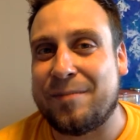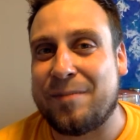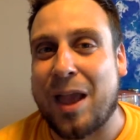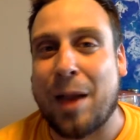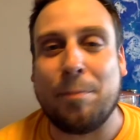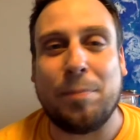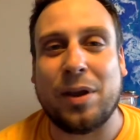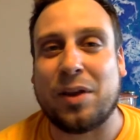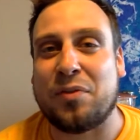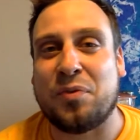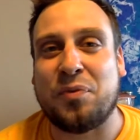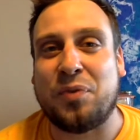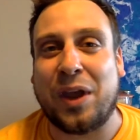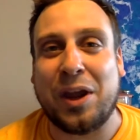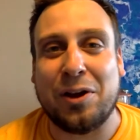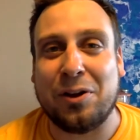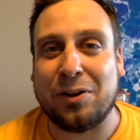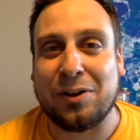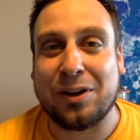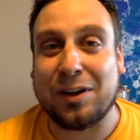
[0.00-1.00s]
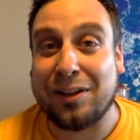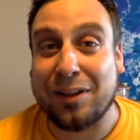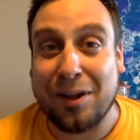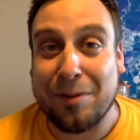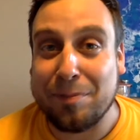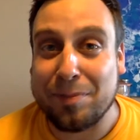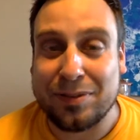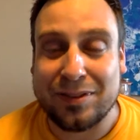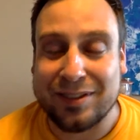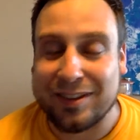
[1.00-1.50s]
epic fail
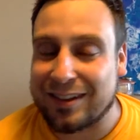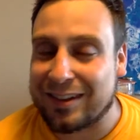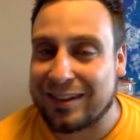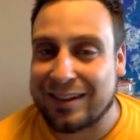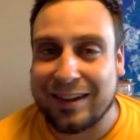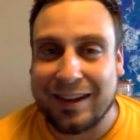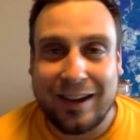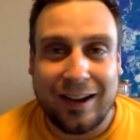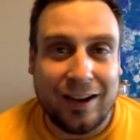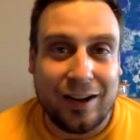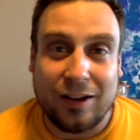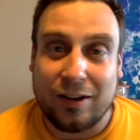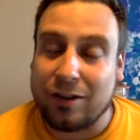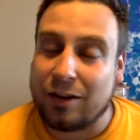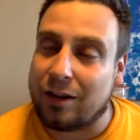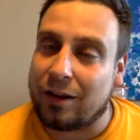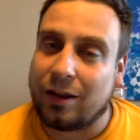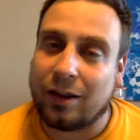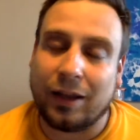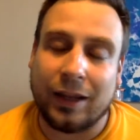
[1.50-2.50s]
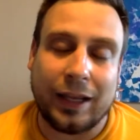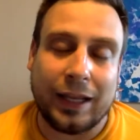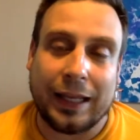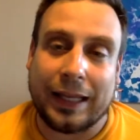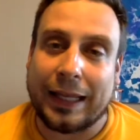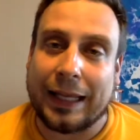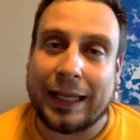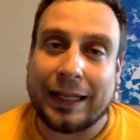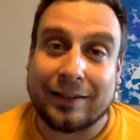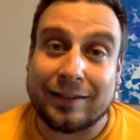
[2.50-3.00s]
clips, and
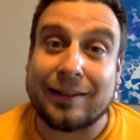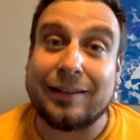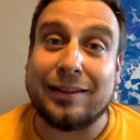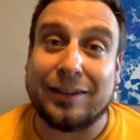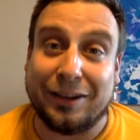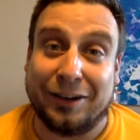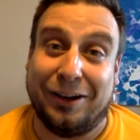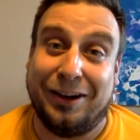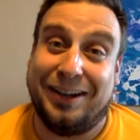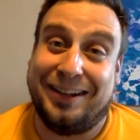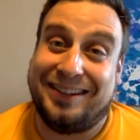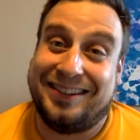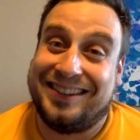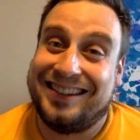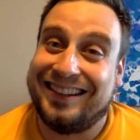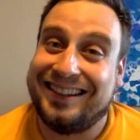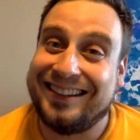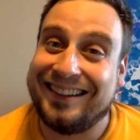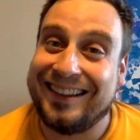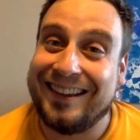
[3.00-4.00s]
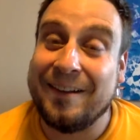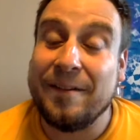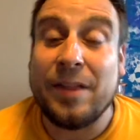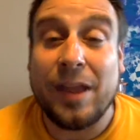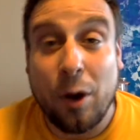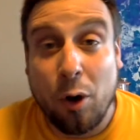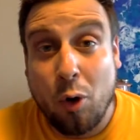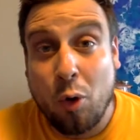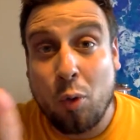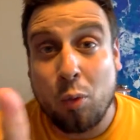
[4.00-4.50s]
it's hilarious.
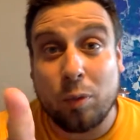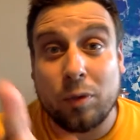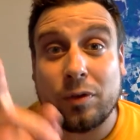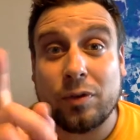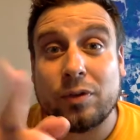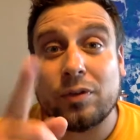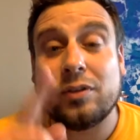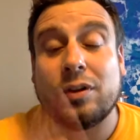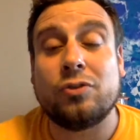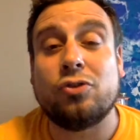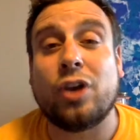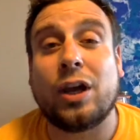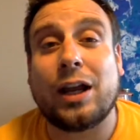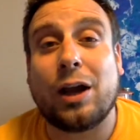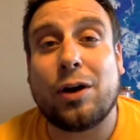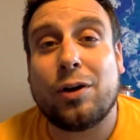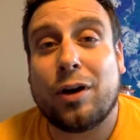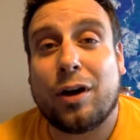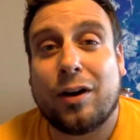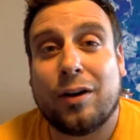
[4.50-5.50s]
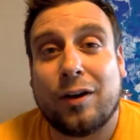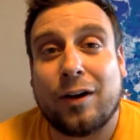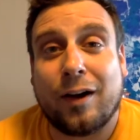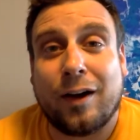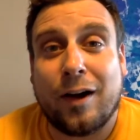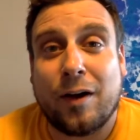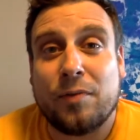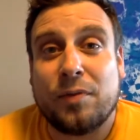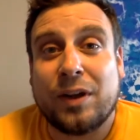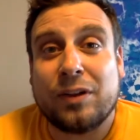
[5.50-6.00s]
Oh, check out
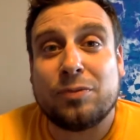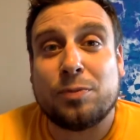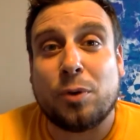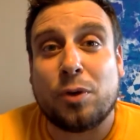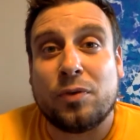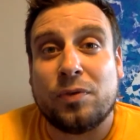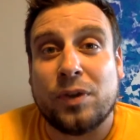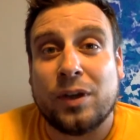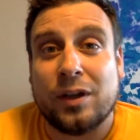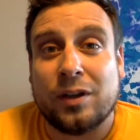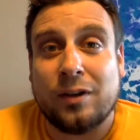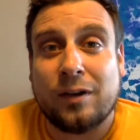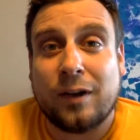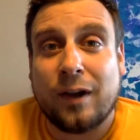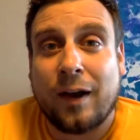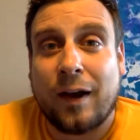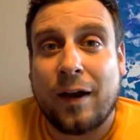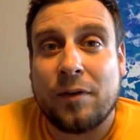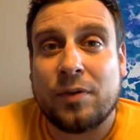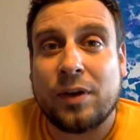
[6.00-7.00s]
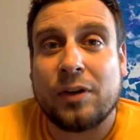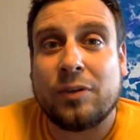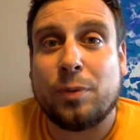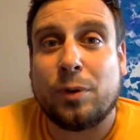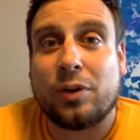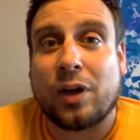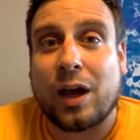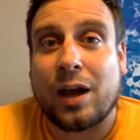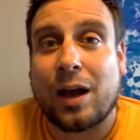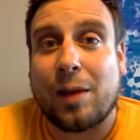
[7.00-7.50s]
our Facebook feed,
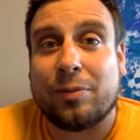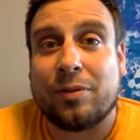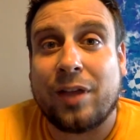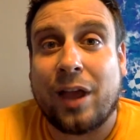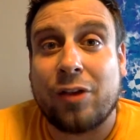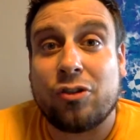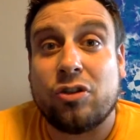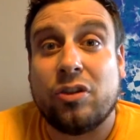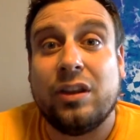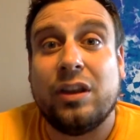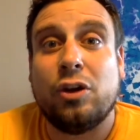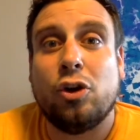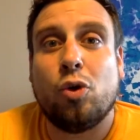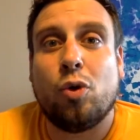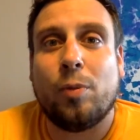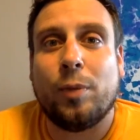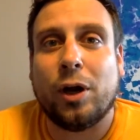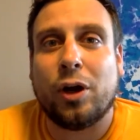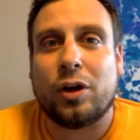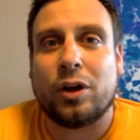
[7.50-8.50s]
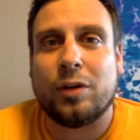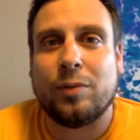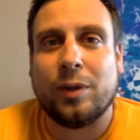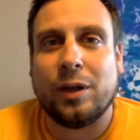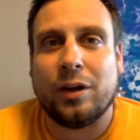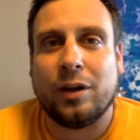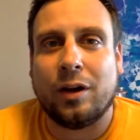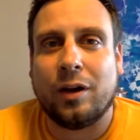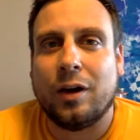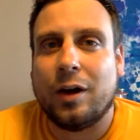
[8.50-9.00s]

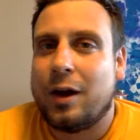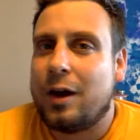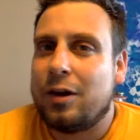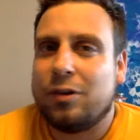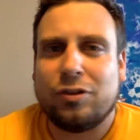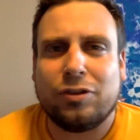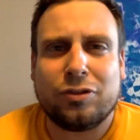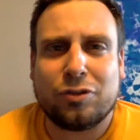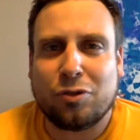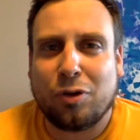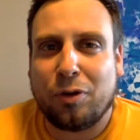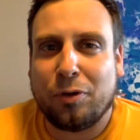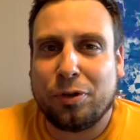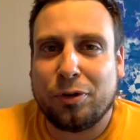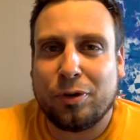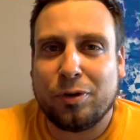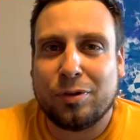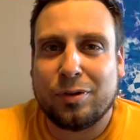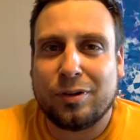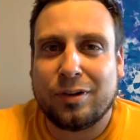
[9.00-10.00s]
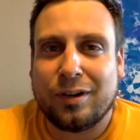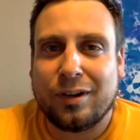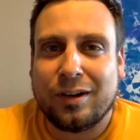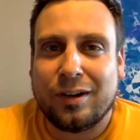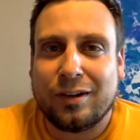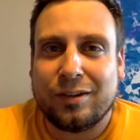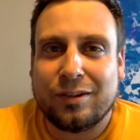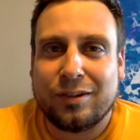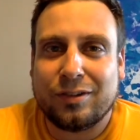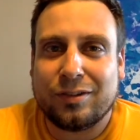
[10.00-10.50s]
facebook.com/TheNewAmericanMedia. Just scroll through.
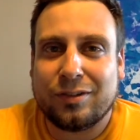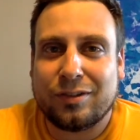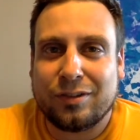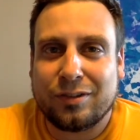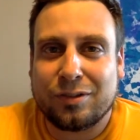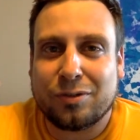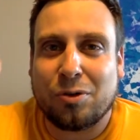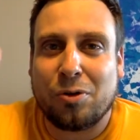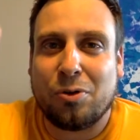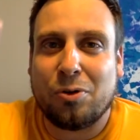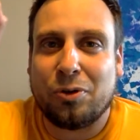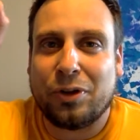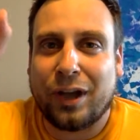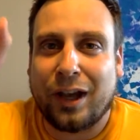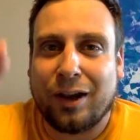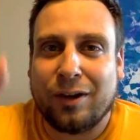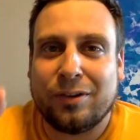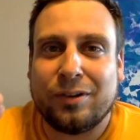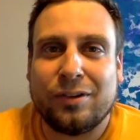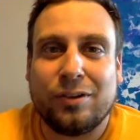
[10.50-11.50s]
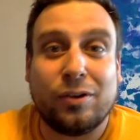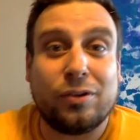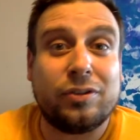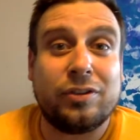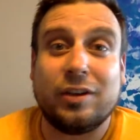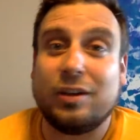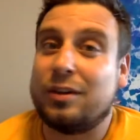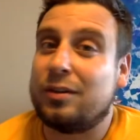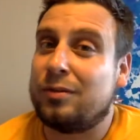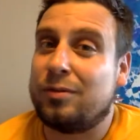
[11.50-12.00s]
Just scroll down. You'll
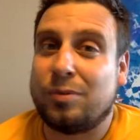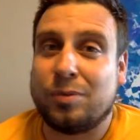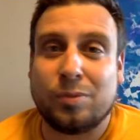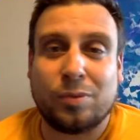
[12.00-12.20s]
see